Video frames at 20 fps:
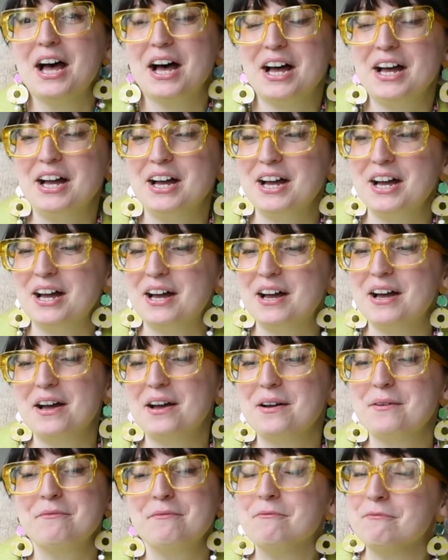
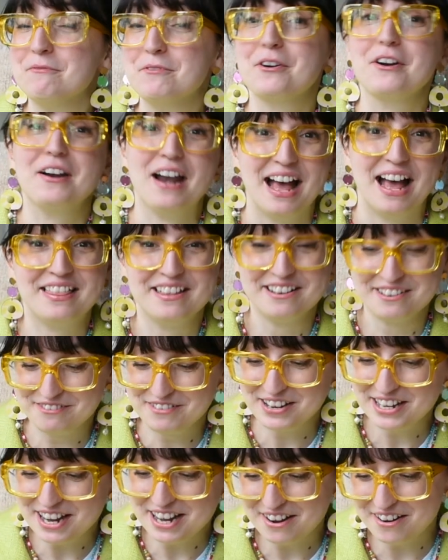For another
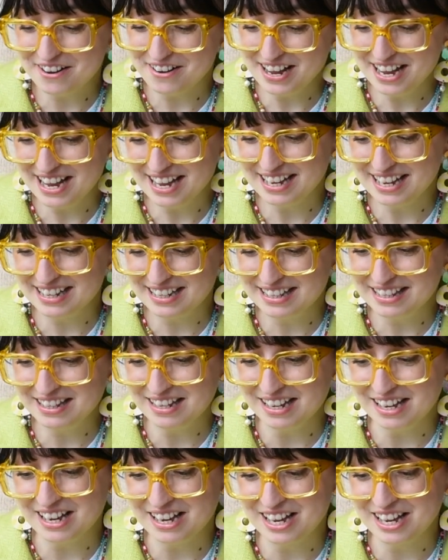video, and